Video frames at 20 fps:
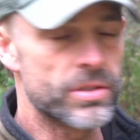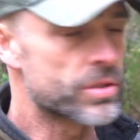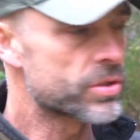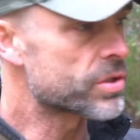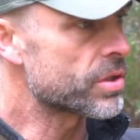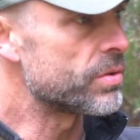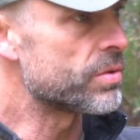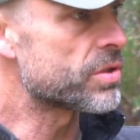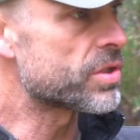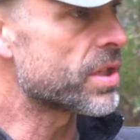
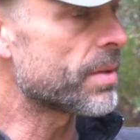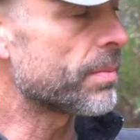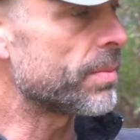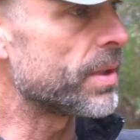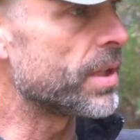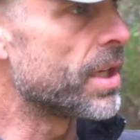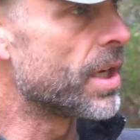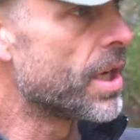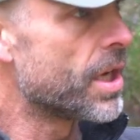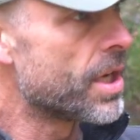So you
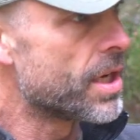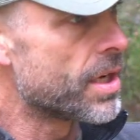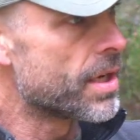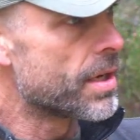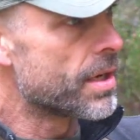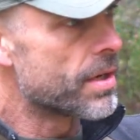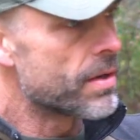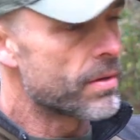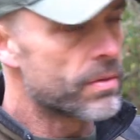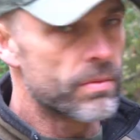simply
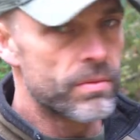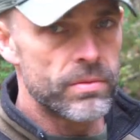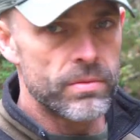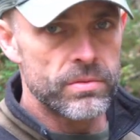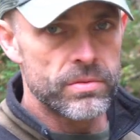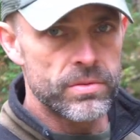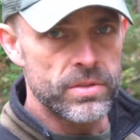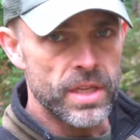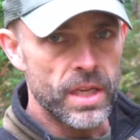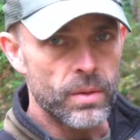
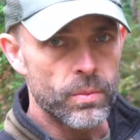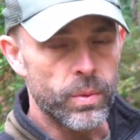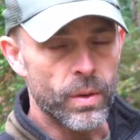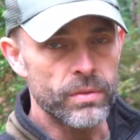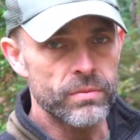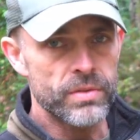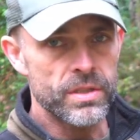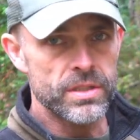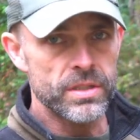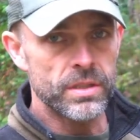take
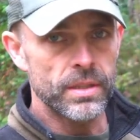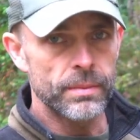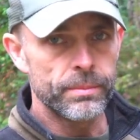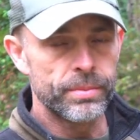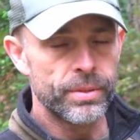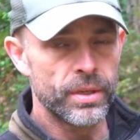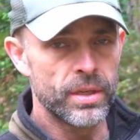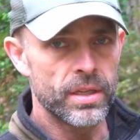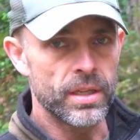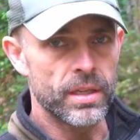one reticle, put it